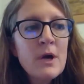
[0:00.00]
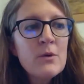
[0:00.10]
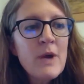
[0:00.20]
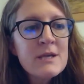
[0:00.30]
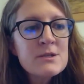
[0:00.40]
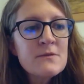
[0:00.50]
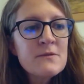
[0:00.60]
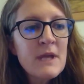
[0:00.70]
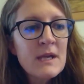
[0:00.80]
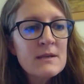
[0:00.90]
a range of
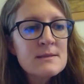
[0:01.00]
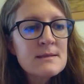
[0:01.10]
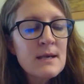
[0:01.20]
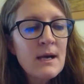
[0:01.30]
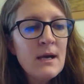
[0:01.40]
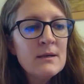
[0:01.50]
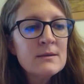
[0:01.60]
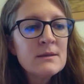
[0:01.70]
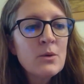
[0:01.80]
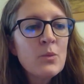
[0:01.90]
things.
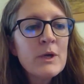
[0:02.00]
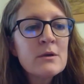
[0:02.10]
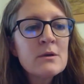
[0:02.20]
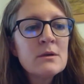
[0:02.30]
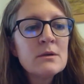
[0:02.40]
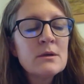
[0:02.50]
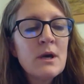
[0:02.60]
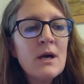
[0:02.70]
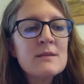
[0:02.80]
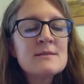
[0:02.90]
We're
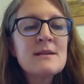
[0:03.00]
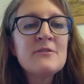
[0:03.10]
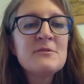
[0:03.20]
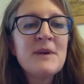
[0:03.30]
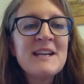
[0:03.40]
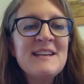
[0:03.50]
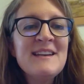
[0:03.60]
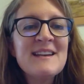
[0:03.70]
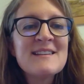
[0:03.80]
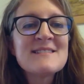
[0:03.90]
on soft
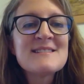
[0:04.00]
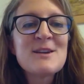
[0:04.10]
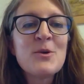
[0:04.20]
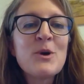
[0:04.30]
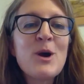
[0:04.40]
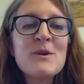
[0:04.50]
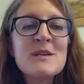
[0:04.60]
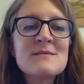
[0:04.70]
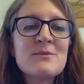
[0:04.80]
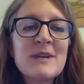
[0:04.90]
money, and so
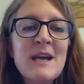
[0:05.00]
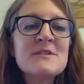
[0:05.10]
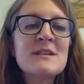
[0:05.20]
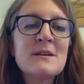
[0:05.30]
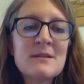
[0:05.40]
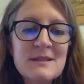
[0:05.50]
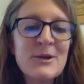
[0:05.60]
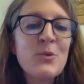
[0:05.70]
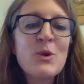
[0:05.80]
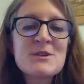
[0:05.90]
we have to
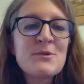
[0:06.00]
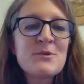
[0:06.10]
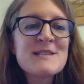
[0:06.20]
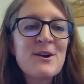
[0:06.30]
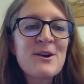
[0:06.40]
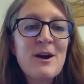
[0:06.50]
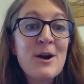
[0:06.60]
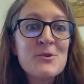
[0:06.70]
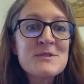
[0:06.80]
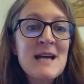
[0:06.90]
work to raise
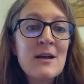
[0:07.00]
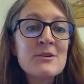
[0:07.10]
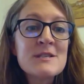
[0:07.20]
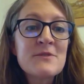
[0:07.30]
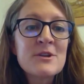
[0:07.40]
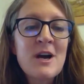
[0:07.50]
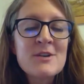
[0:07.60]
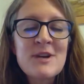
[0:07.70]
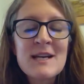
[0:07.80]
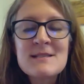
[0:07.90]
our own salaries for
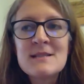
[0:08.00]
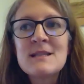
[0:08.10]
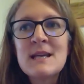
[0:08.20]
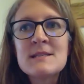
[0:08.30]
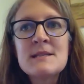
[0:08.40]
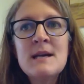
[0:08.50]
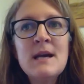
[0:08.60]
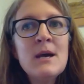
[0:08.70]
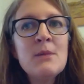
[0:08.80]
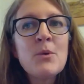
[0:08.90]
contracts and things.
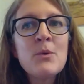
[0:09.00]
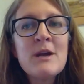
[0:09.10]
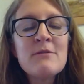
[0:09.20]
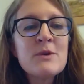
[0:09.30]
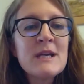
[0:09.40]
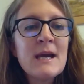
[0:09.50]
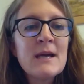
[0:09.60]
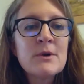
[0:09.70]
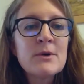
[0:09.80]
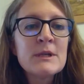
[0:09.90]
But whenever we
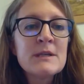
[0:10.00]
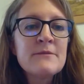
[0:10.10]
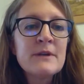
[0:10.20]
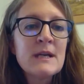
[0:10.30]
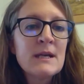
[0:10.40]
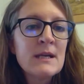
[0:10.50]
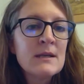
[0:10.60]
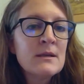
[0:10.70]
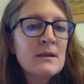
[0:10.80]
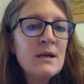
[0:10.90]
can, we're really fitting
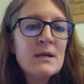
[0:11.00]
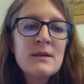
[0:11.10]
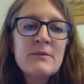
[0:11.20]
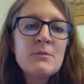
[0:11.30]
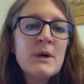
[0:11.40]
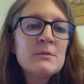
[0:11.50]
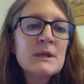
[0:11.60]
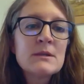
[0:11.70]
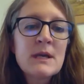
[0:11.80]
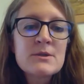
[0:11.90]
in, giving
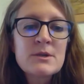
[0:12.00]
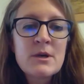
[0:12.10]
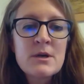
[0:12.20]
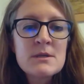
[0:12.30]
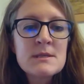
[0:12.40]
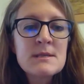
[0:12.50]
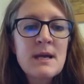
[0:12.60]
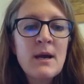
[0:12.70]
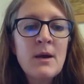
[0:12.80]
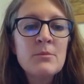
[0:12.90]
public lectures.
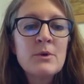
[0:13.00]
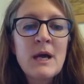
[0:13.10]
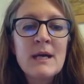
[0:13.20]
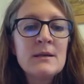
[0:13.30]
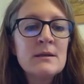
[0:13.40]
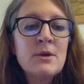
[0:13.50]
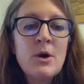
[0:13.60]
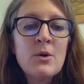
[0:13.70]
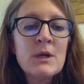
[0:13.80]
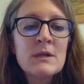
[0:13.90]
I
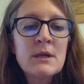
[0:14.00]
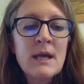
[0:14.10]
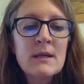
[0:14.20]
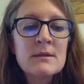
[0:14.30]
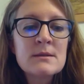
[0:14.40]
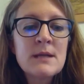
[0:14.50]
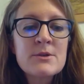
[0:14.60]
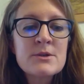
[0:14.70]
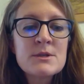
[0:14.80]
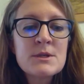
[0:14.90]
go and
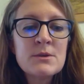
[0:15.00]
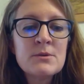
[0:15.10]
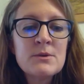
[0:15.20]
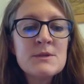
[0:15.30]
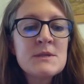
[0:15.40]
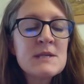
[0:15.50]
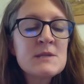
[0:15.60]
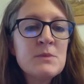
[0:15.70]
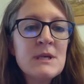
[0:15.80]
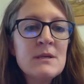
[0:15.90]
lecture to
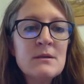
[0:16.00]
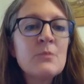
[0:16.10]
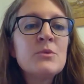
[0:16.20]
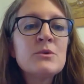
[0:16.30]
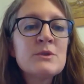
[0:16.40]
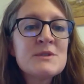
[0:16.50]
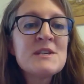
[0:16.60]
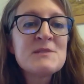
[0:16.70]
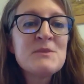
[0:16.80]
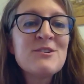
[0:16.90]
UCSB, couple
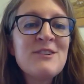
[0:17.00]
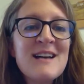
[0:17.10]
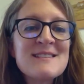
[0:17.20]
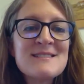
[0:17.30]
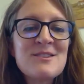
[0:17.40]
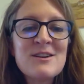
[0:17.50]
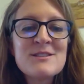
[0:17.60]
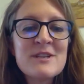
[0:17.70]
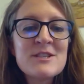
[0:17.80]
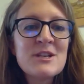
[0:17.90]
UCSB classes,
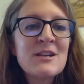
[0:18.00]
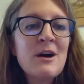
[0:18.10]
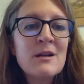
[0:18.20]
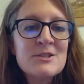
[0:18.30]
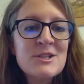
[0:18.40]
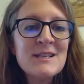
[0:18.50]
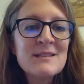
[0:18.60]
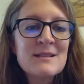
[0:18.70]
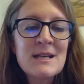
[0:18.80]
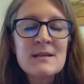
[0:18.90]
conservation ecology
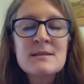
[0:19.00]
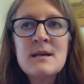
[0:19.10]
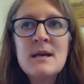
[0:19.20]
and things.